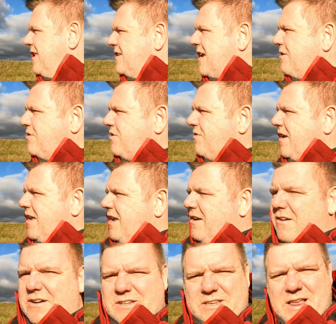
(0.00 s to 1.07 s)
This outer ring
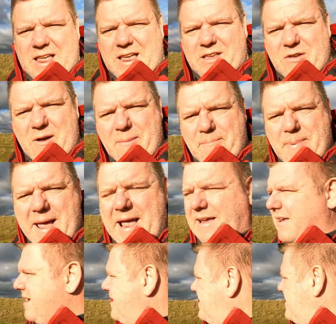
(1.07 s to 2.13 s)
here has got a
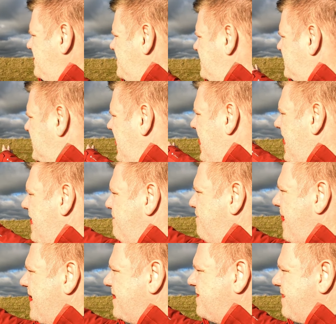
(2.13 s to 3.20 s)
bank, a high
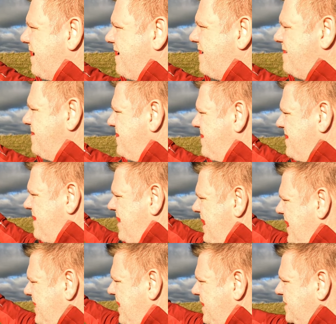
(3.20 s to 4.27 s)
bank there,
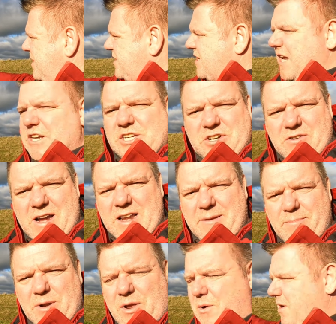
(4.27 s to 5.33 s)
and then there's a ditch
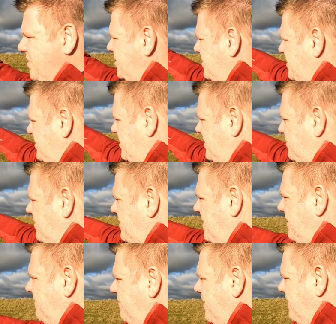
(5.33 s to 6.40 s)
directly below it, just
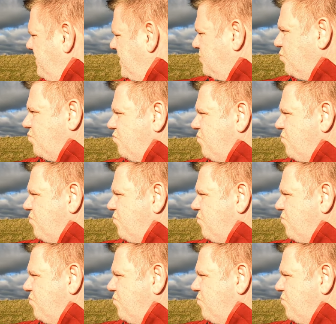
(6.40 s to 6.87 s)
in front of this